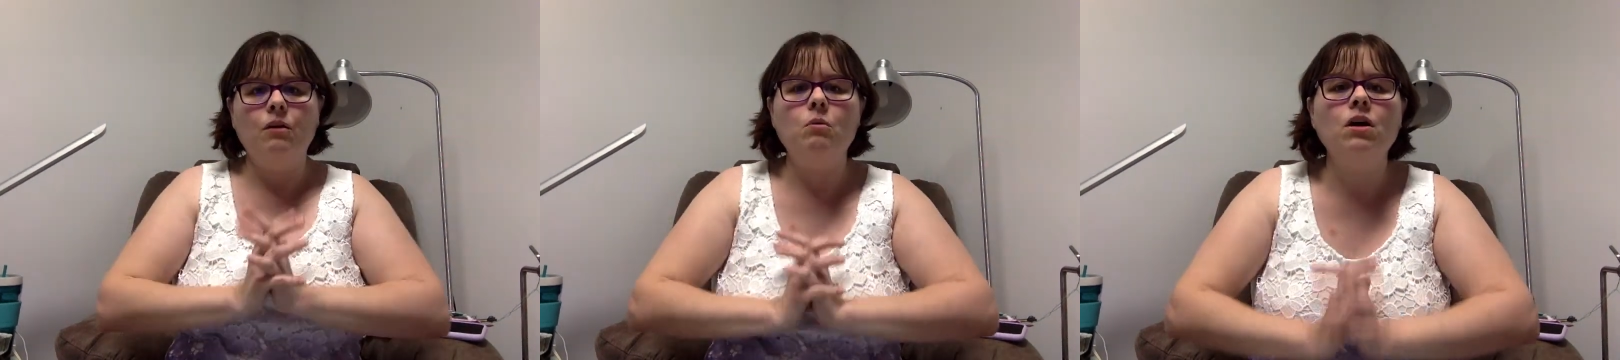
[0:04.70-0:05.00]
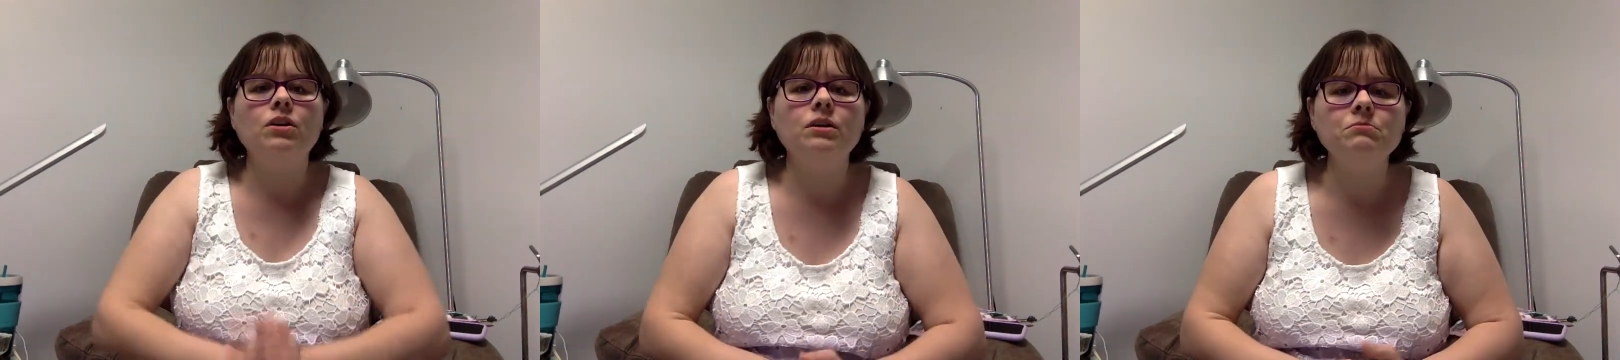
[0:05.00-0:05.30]

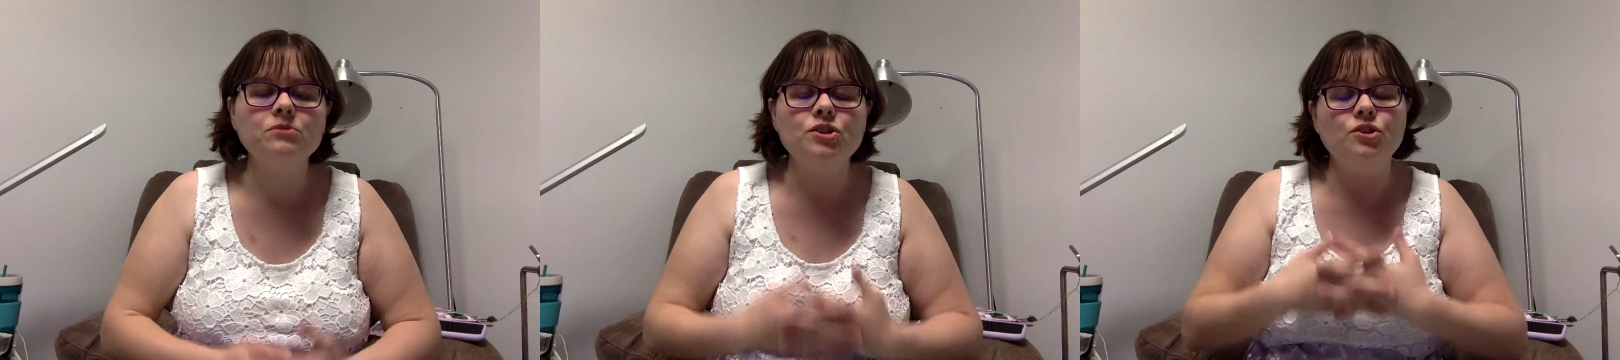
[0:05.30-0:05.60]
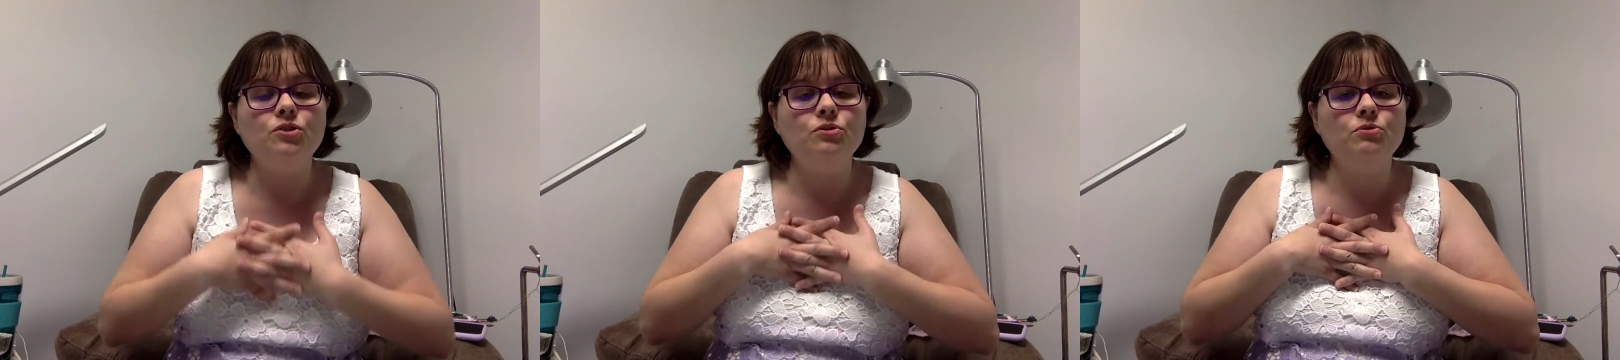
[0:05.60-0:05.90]
Welcome
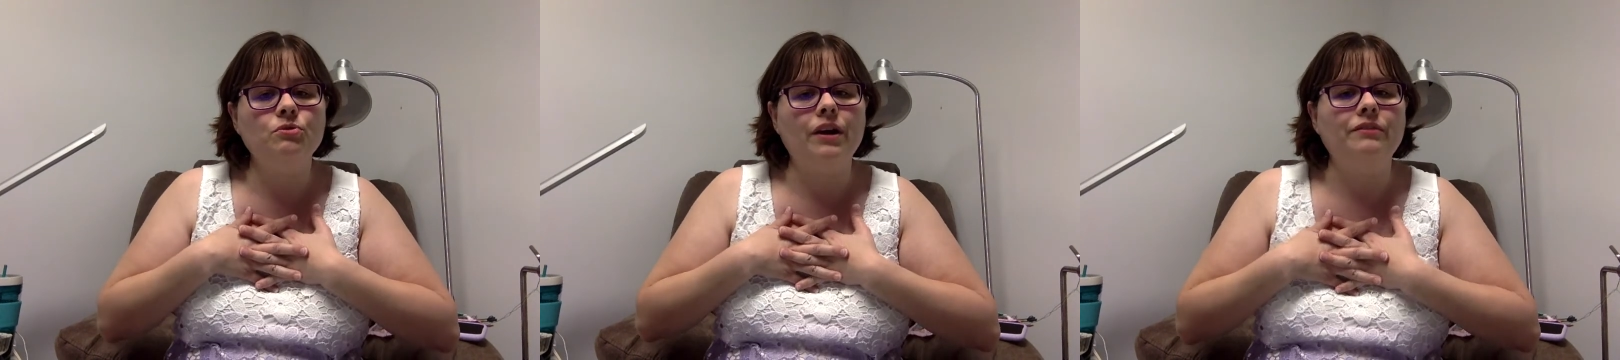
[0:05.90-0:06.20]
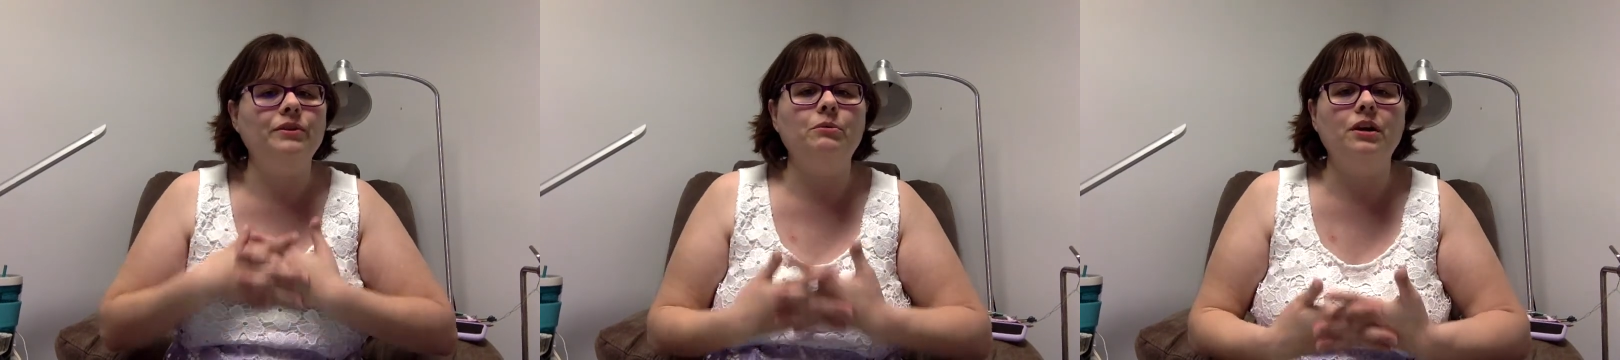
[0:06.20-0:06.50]
to
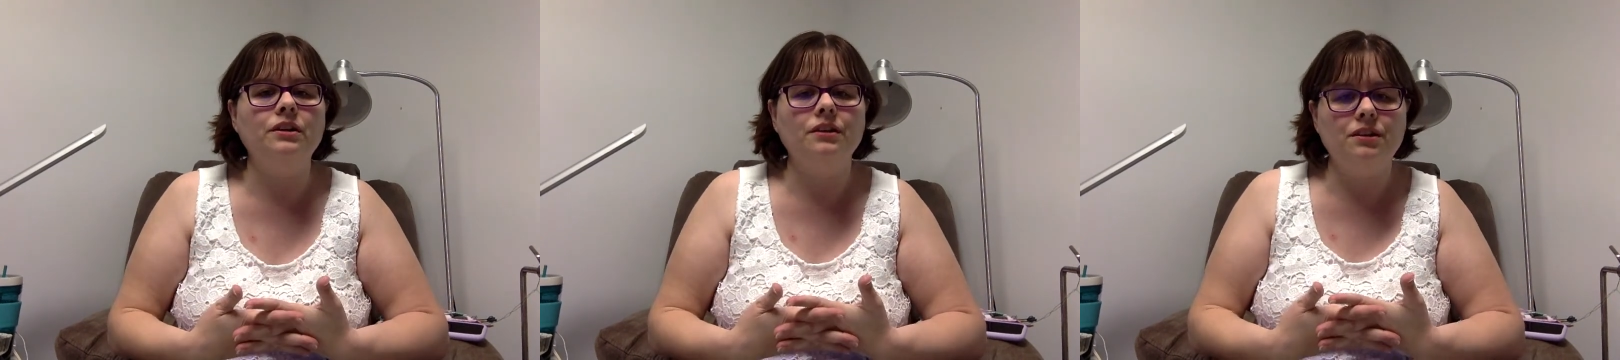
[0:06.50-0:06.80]
everyone